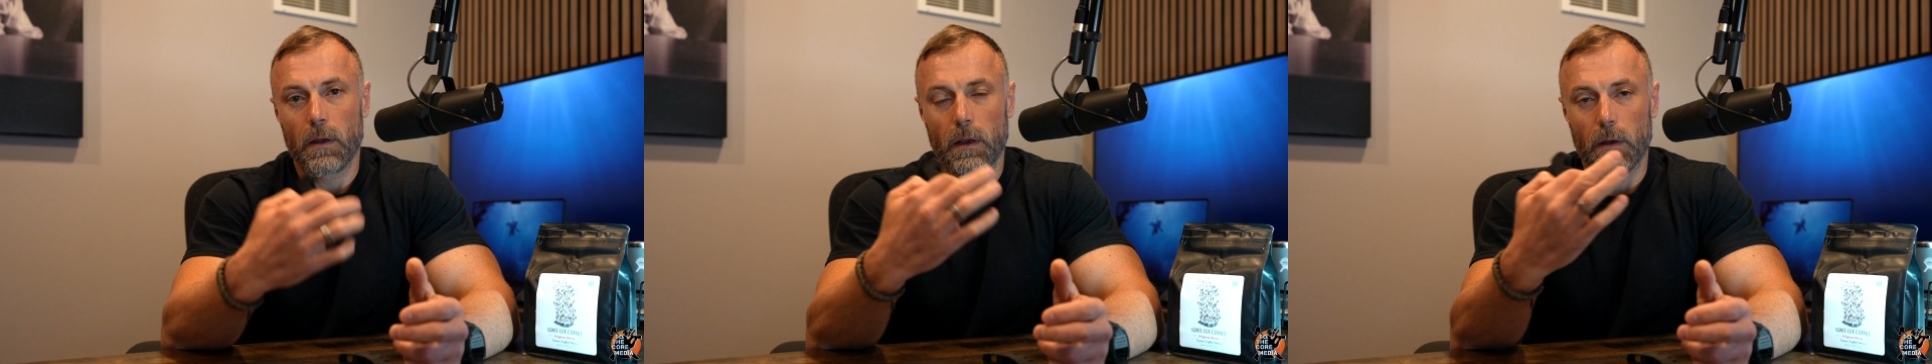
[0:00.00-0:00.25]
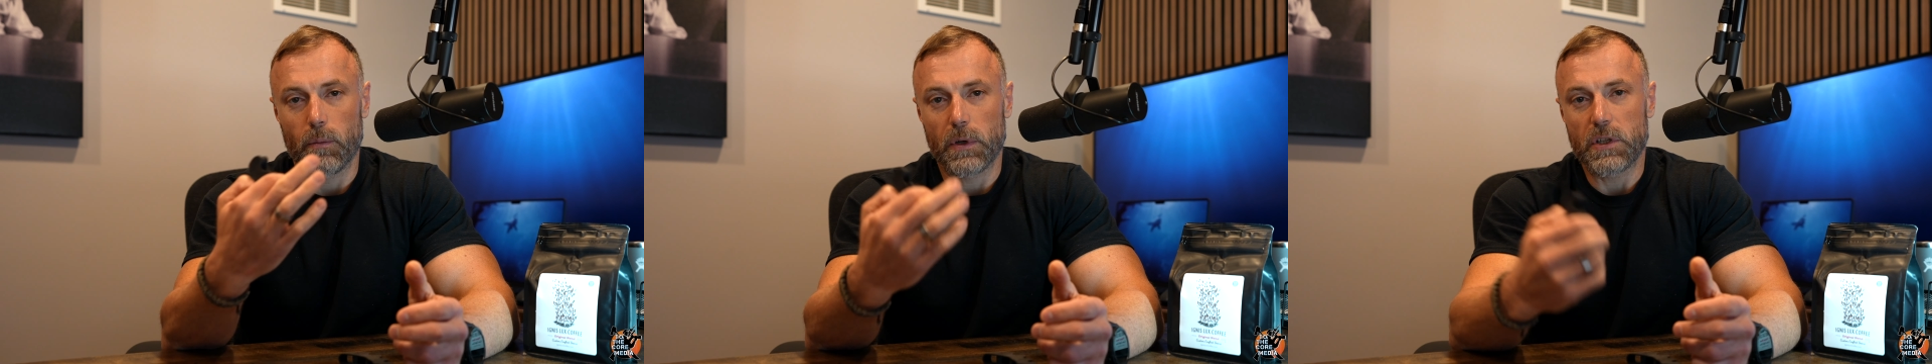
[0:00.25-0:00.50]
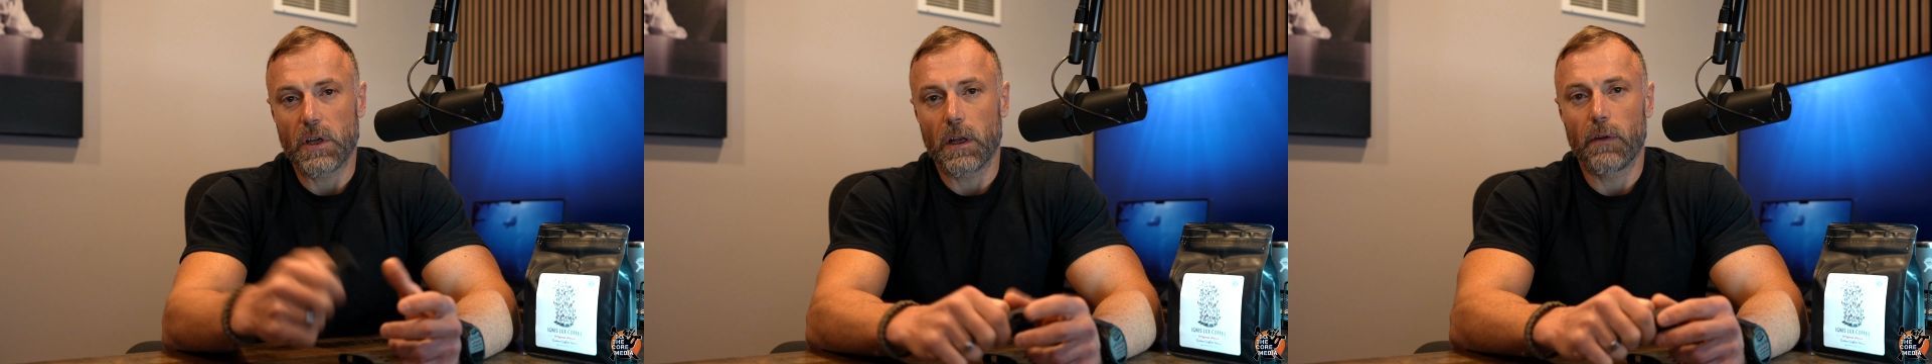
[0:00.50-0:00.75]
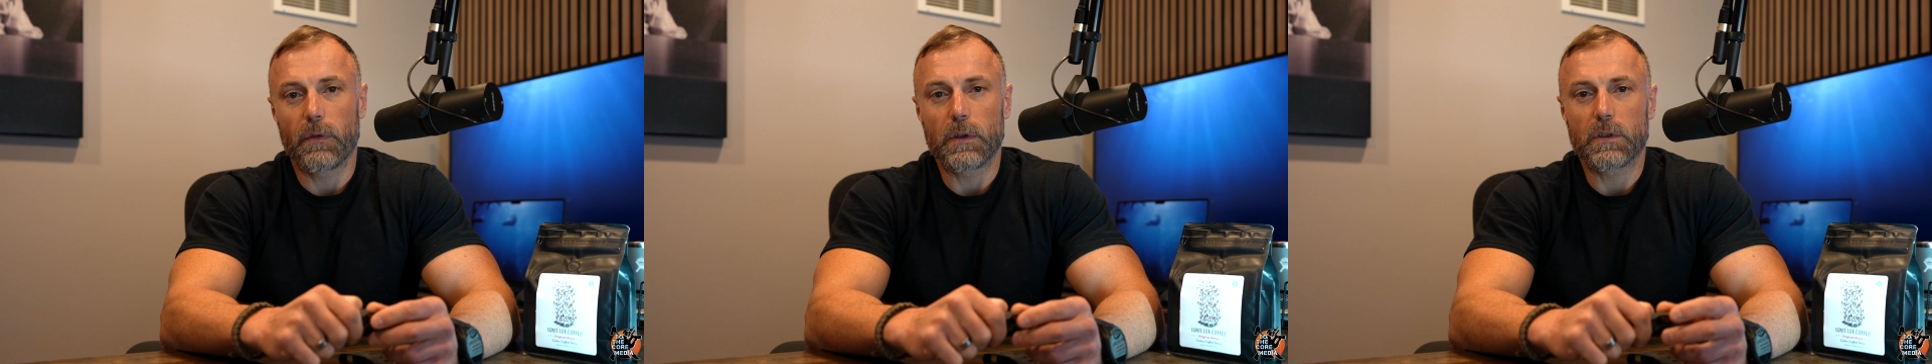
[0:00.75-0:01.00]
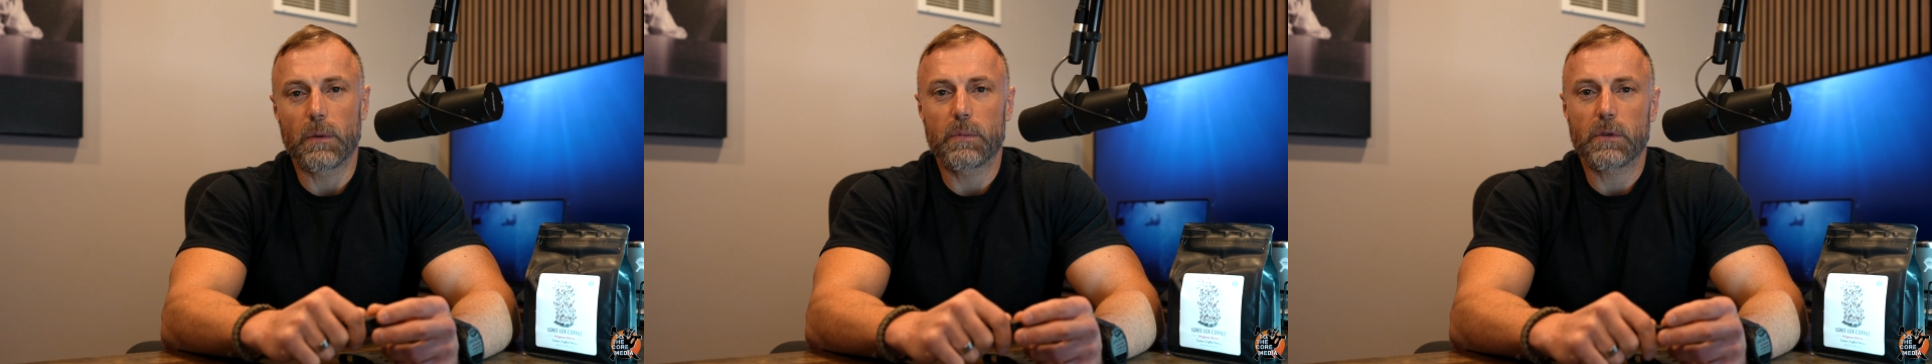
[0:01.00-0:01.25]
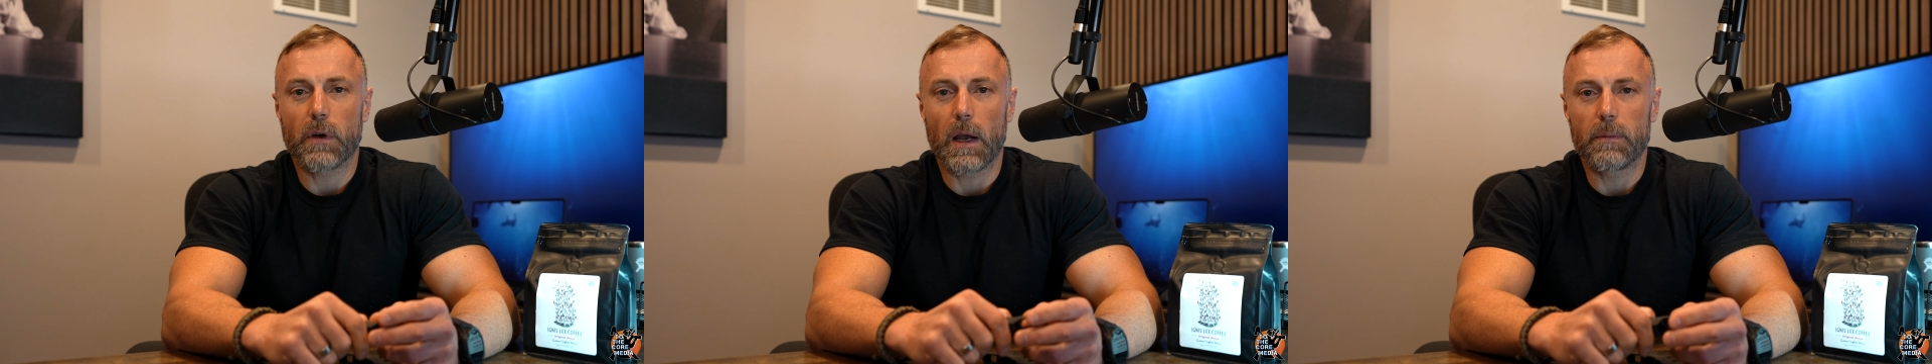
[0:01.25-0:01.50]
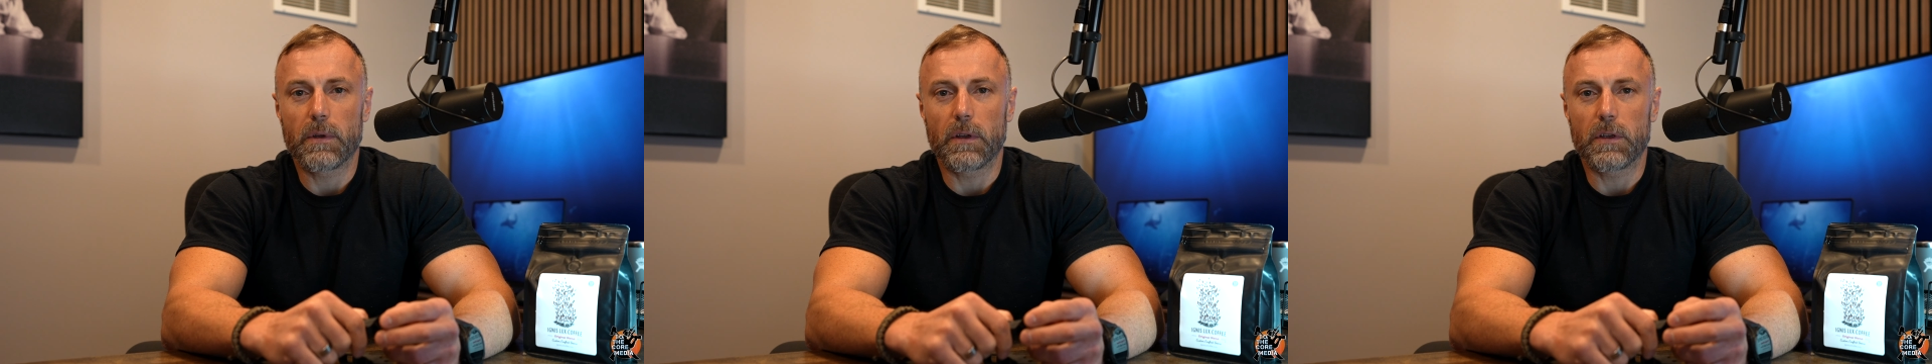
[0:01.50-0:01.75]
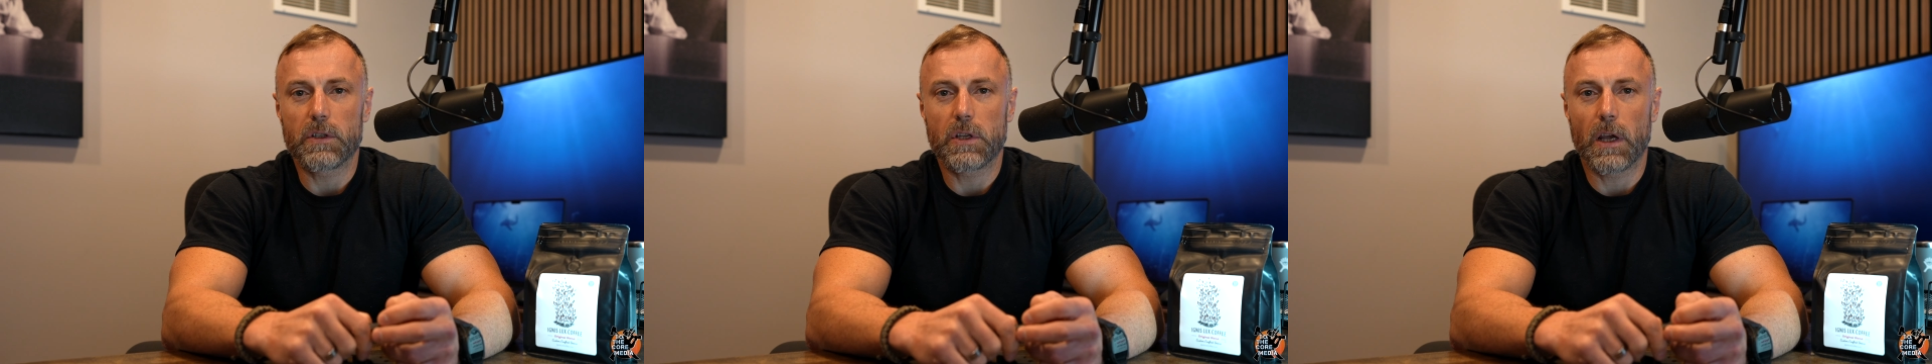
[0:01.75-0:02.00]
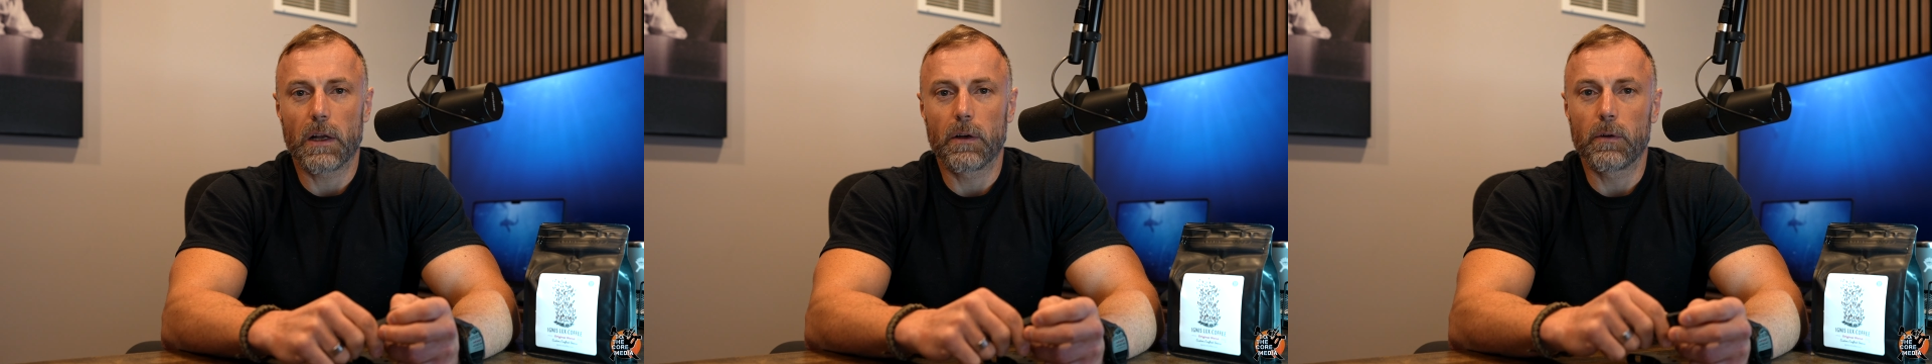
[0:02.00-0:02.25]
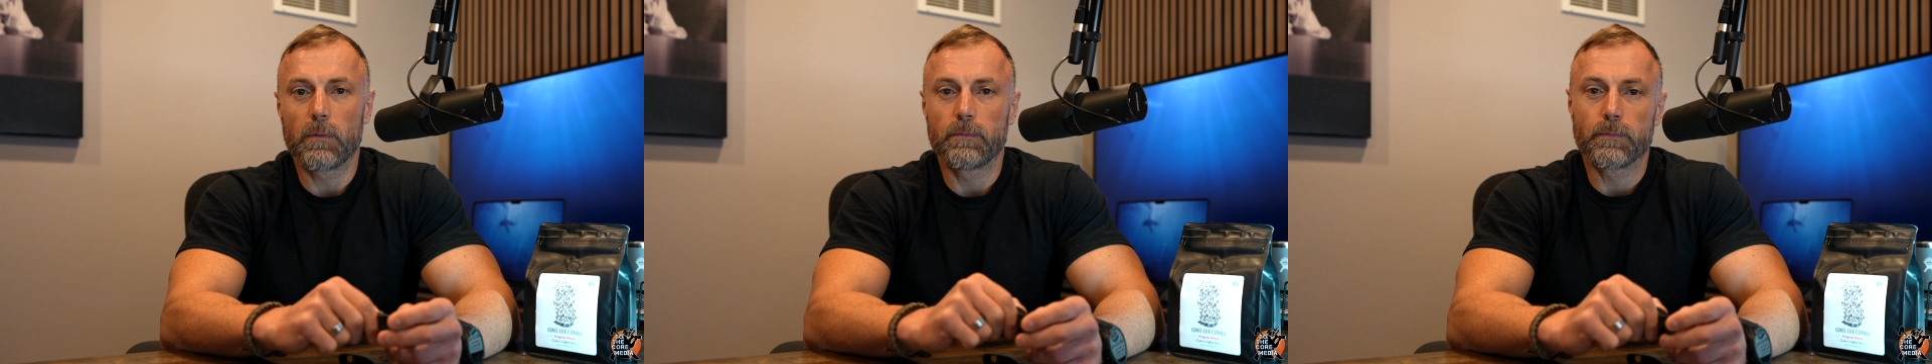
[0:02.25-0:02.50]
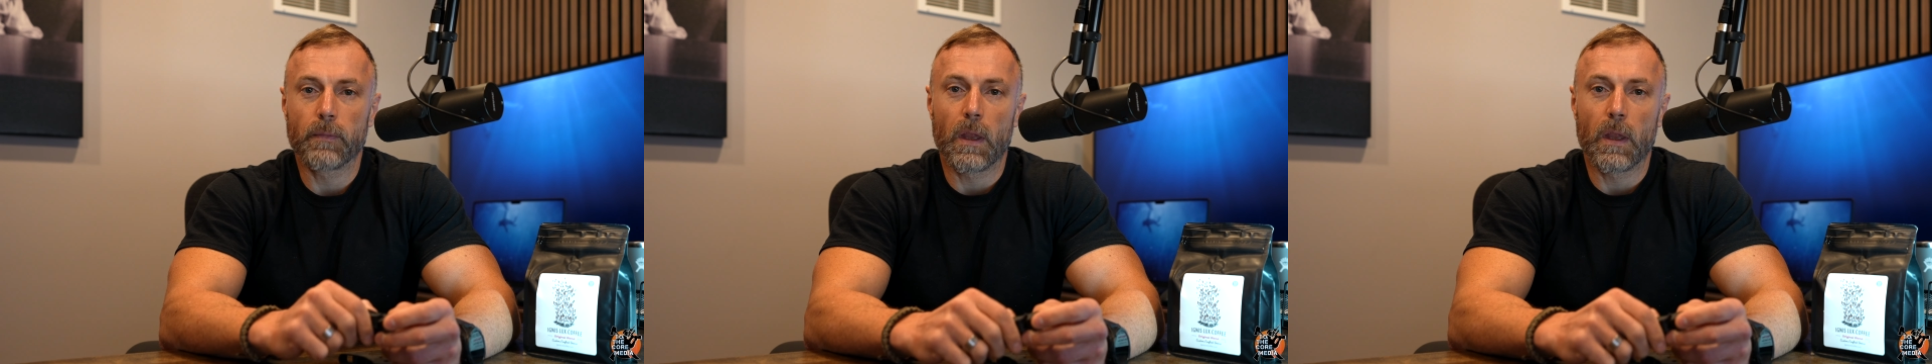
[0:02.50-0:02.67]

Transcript: I appreciate if you subscribe to the channel.